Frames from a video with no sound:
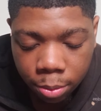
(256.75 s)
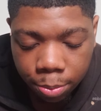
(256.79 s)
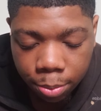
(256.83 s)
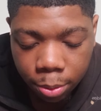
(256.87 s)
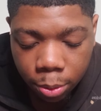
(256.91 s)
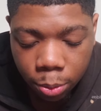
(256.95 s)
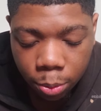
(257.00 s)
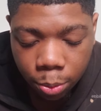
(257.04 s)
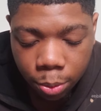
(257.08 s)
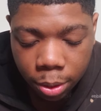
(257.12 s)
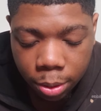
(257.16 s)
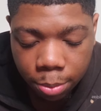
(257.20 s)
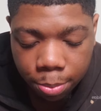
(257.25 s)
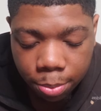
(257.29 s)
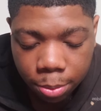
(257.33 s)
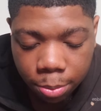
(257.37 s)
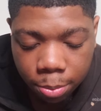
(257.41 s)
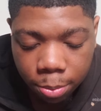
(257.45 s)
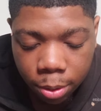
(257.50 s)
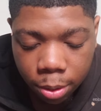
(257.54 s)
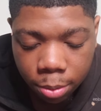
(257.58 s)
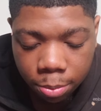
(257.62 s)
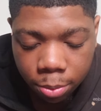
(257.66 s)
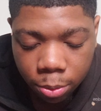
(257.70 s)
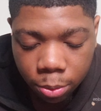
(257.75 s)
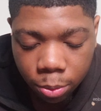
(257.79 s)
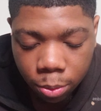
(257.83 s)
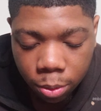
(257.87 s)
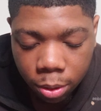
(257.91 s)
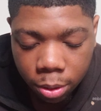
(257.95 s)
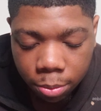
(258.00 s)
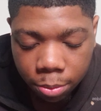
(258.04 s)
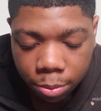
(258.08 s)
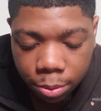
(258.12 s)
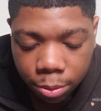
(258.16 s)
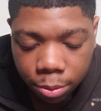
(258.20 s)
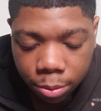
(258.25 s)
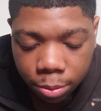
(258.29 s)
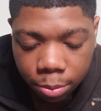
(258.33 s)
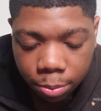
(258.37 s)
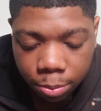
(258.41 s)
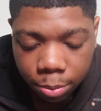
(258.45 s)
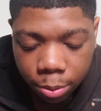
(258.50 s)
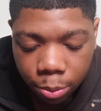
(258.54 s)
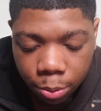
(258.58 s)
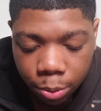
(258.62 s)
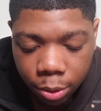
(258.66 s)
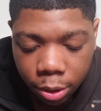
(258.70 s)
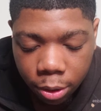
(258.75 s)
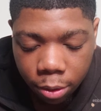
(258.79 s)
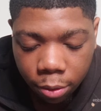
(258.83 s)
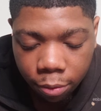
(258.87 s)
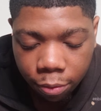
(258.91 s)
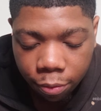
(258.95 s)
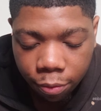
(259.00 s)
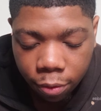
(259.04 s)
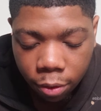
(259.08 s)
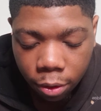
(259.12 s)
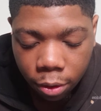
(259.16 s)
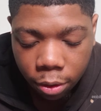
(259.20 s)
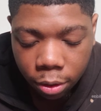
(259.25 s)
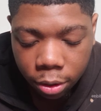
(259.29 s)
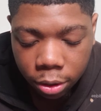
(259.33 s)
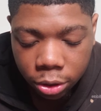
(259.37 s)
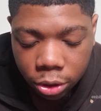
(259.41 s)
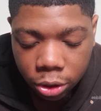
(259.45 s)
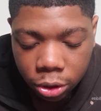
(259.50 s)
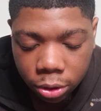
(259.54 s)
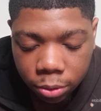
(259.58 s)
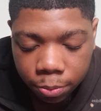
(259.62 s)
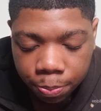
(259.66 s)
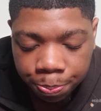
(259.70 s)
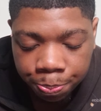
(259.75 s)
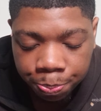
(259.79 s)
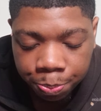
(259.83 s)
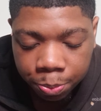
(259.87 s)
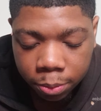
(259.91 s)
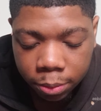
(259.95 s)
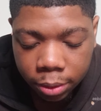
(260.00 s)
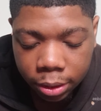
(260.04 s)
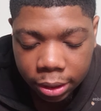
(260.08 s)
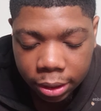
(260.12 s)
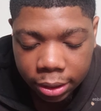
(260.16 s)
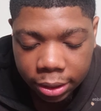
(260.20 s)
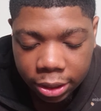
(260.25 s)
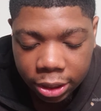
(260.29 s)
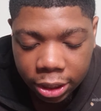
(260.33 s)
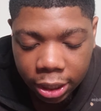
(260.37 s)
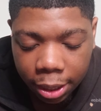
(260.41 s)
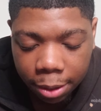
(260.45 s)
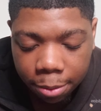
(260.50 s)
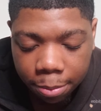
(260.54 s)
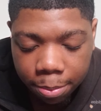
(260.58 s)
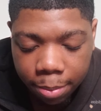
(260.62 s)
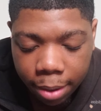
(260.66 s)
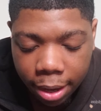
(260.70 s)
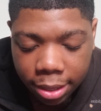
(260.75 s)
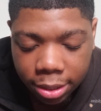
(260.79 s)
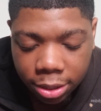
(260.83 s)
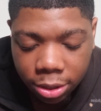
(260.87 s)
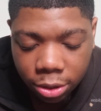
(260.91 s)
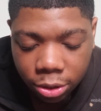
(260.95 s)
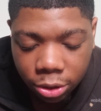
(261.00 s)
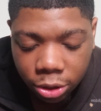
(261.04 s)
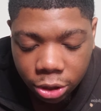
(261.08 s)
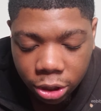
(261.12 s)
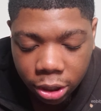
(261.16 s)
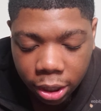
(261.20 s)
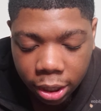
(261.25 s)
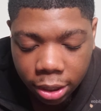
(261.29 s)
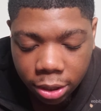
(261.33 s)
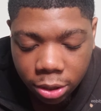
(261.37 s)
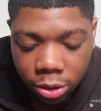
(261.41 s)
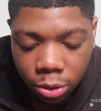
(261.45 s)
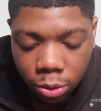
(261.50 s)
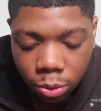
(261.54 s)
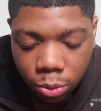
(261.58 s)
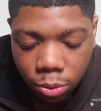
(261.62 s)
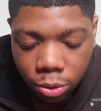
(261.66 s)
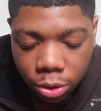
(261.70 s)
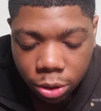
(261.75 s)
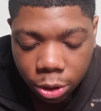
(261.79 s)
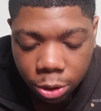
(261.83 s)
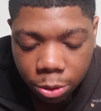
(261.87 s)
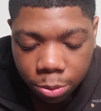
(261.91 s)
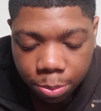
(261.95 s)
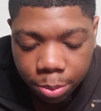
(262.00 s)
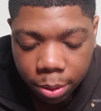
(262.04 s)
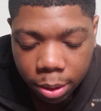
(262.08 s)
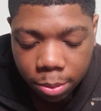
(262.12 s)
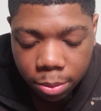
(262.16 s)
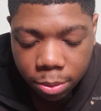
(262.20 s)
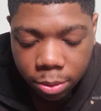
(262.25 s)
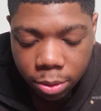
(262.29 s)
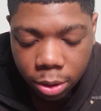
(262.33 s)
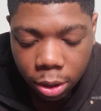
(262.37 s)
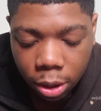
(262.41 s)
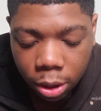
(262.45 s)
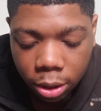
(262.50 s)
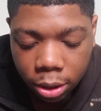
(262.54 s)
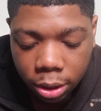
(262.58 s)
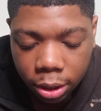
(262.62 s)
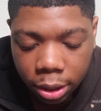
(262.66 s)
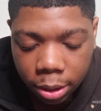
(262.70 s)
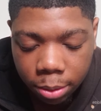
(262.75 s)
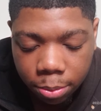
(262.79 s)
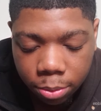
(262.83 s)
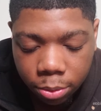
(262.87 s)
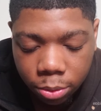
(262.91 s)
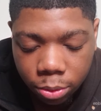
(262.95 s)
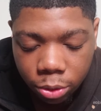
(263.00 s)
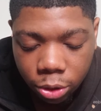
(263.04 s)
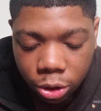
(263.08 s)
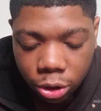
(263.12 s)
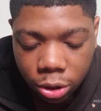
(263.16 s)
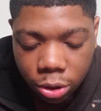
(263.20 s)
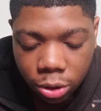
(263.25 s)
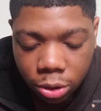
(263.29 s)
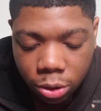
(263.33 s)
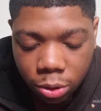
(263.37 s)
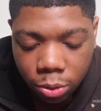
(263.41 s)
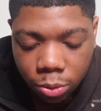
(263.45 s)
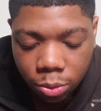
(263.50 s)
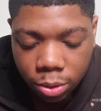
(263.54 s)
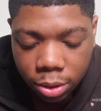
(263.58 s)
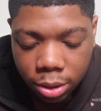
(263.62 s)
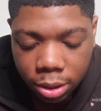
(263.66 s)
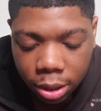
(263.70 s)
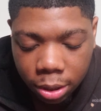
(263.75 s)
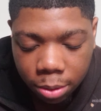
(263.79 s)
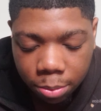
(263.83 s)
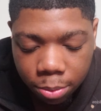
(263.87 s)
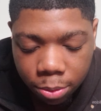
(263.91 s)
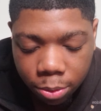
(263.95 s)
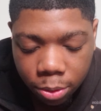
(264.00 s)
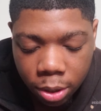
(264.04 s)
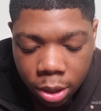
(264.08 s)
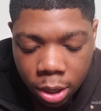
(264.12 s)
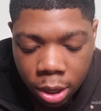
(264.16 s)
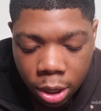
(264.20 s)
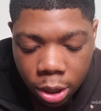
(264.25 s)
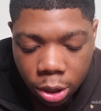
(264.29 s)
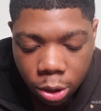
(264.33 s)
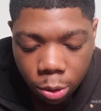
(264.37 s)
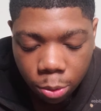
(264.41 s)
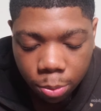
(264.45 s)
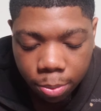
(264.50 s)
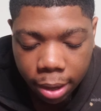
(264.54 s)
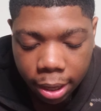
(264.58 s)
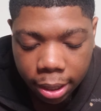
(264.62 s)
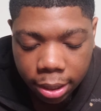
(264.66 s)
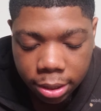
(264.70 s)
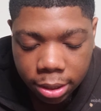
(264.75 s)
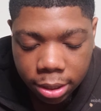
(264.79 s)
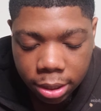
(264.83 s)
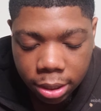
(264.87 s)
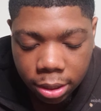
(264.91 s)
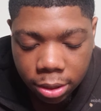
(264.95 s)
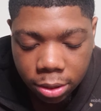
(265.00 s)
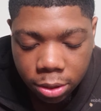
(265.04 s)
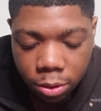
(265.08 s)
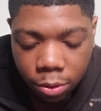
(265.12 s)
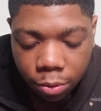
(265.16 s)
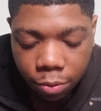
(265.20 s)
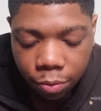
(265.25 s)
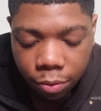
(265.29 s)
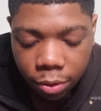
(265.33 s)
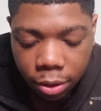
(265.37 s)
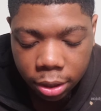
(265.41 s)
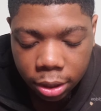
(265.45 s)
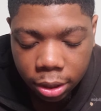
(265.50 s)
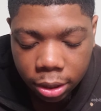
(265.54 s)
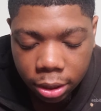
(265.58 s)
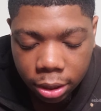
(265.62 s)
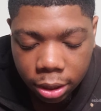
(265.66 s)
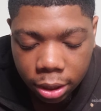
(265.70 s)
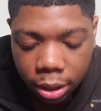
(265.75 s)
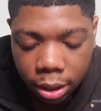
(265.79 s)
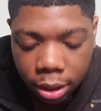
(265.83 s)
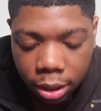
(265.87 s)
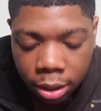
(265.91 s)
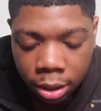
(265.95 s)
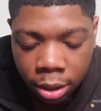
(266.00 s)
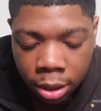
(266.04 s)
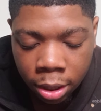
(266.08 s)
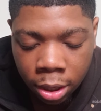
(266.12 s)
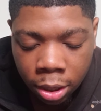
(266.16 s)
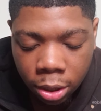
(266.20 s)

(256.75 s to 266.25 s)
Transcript: But we mumble wumble, but we don't fall. Jam Master Jay, Tune Turn was all labeled just to stumble. Your magazine so fucking thin.